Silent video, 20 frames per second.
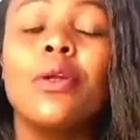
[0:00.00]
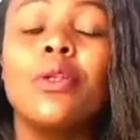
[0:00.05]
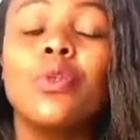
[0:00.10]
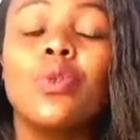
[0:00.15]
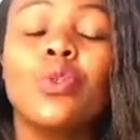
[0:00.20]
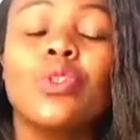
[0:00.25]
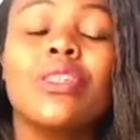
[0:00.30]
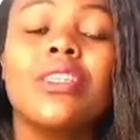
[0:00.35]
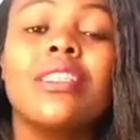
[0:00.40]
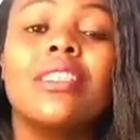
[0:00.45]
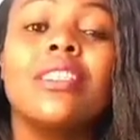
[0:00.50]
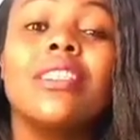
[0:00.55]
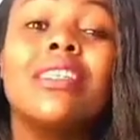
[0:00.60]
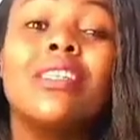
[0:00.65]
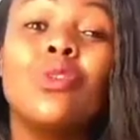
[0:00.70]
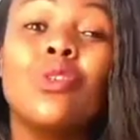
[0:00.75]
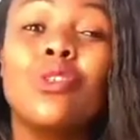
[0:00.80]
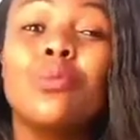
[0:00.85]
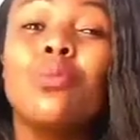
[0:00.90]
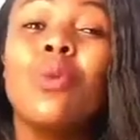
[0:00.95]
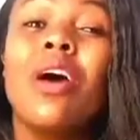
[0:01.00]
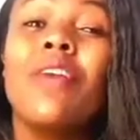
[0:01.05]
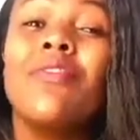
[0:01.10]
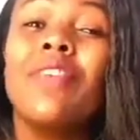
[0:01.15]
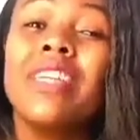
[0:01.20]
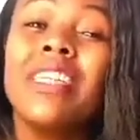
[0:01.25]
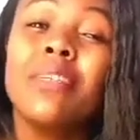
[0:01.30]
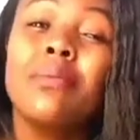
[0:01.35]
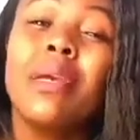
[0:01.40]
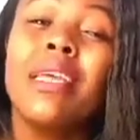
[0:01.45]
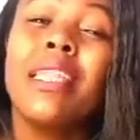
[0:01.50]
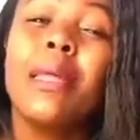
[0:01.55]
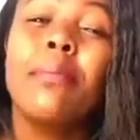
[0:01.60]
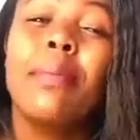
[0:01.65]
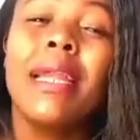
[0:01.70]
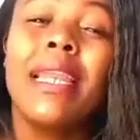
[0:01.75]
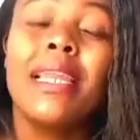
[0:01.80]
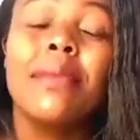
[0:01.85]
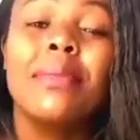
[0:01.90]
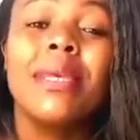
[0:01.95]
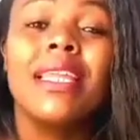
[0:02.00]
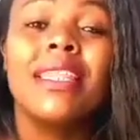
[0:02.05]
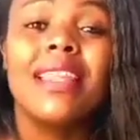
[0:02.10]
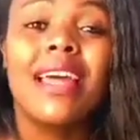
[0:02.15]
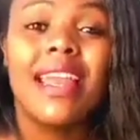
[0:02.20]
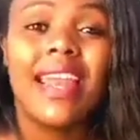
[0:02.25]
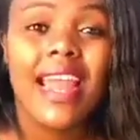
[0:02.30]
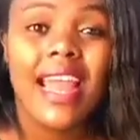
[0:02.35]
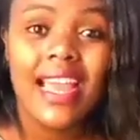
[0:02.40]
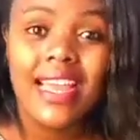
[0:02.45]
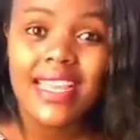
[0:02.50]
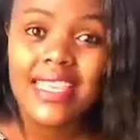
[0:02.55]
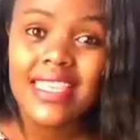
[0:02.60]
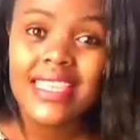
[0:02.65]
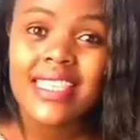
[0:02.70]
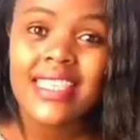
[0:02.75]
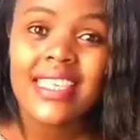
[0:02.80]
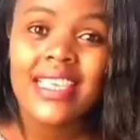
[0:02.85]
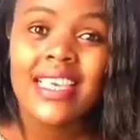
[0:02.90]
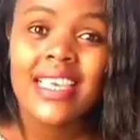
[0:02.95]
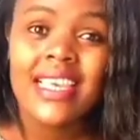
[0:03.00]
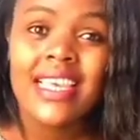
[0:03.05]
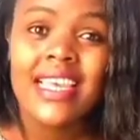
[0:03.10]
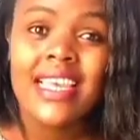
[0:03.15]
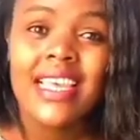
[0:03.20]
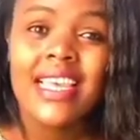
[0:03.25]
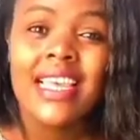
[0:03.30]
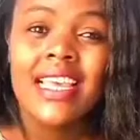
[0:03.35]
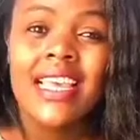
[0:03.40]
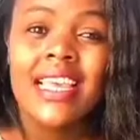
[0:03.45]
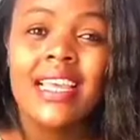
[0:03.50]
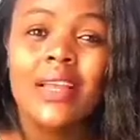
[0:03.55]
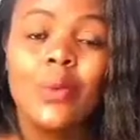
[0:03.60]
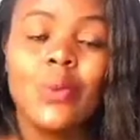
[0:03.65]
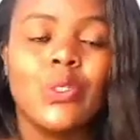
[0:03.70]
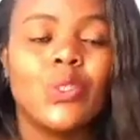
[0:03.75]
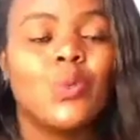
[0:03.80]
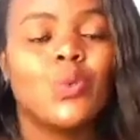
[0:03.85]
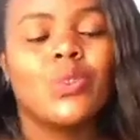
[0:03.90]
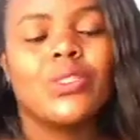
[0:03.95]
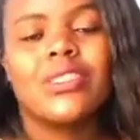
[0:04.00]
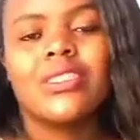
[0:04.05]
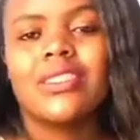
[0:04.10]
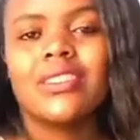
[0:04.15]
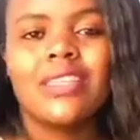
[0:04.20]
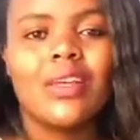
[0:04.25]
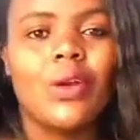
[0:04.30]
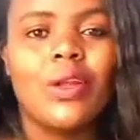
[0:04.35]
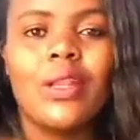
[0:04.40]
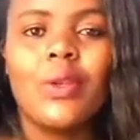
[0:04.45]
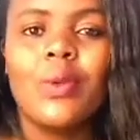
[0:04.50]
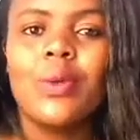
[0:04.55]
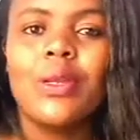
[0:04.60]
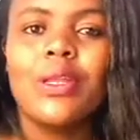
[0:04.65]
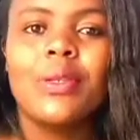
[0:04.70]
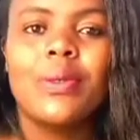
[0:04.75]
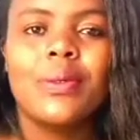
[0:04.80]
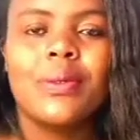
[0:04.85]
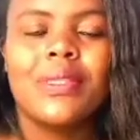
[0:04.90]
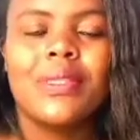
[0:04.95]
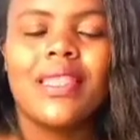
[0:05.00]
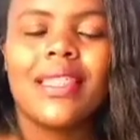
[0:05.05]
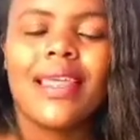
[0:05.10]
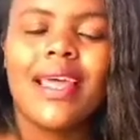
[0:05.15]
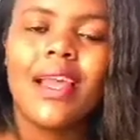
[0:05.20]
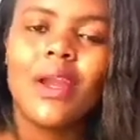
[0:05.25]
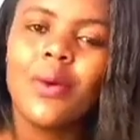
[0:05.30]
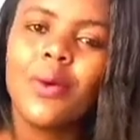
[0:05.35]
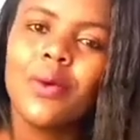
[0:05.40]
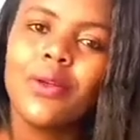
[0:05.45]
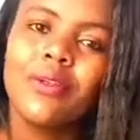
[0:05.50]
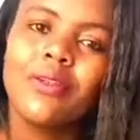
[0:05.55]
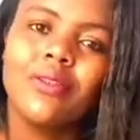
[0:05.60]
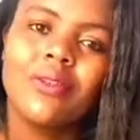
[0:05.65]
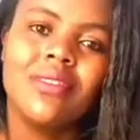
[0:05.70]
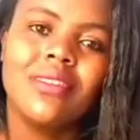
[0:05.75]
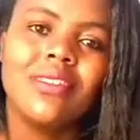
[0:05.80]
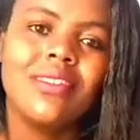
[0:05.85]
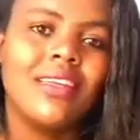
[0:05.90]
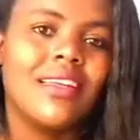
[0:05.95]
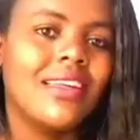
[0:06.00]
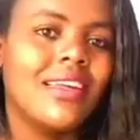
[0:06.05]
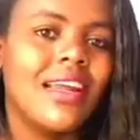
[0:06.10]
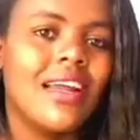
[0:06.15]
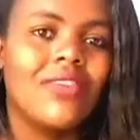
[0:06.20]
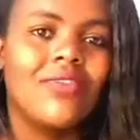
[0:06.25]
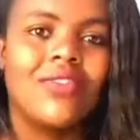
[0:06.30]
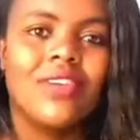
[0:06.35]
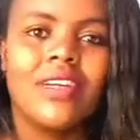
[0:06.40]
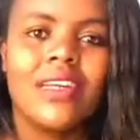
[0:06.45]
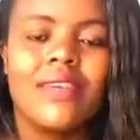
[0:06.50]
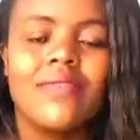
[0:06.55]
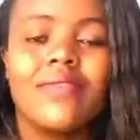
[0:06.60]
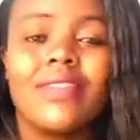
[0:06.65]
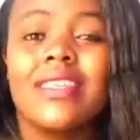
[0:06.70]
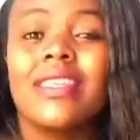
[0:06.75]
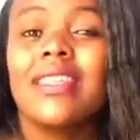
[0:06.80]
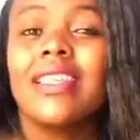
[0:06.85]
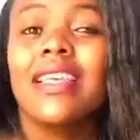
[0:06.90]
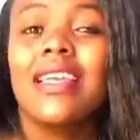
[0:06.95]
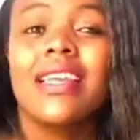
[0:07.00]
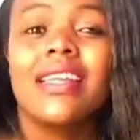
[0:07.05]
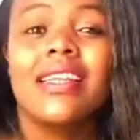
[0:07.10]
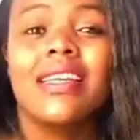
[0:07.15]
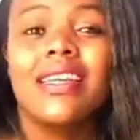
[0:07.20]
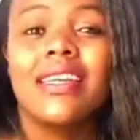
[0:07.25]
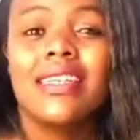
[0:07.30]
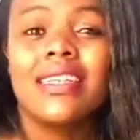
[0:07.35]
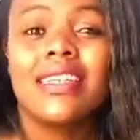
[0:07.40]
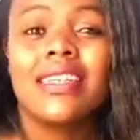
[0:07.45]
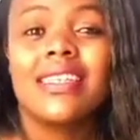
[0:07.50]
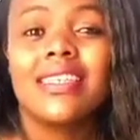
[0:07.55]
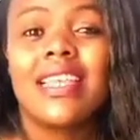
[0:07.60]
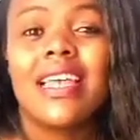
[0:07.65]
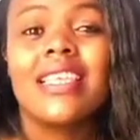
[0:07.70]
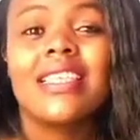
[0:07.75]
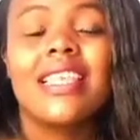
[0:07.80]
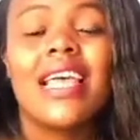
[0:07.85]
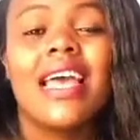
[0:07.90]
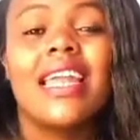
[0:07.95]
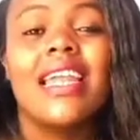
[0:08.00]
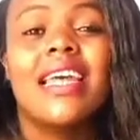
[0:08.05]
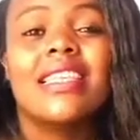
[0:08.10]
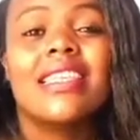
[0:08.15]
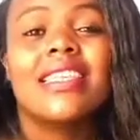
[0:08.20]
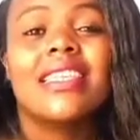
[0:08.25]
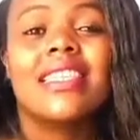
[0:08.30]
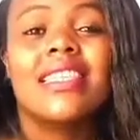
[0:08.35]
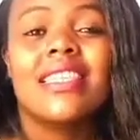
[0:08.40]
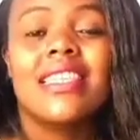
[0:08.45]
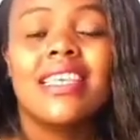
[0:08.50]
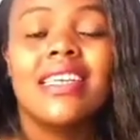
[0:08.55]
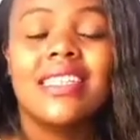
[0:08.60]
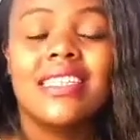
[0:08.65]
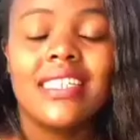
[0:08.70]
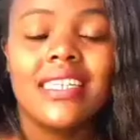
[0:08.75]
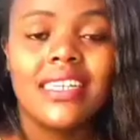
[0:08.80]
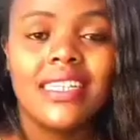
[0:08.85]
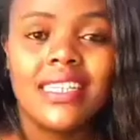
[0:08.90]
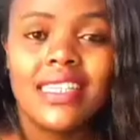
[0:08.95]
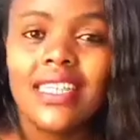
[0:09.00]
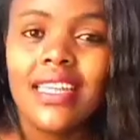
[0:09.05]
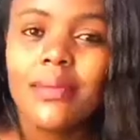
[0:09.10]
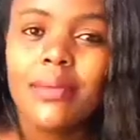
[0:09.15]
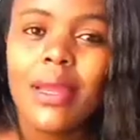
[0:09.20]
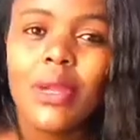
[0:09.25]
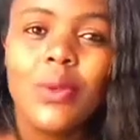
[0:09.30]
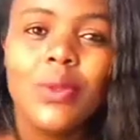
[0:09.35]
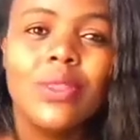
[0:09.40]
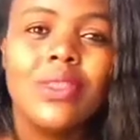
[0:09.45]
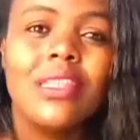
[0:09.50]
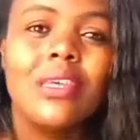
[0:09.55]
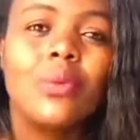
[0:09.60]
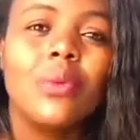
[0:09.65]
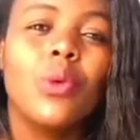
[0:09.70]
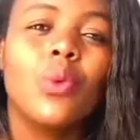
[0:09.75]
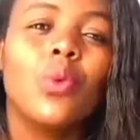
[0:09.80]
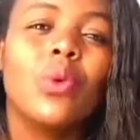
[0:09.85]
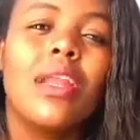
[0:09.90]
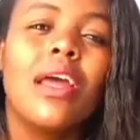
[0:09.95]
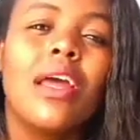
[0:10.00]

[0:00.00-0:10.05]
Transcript: was it was more affected by the pandemic than us, which was, thank God, considering Africa, if this thing had hit us as hard as it hit them, I don't think we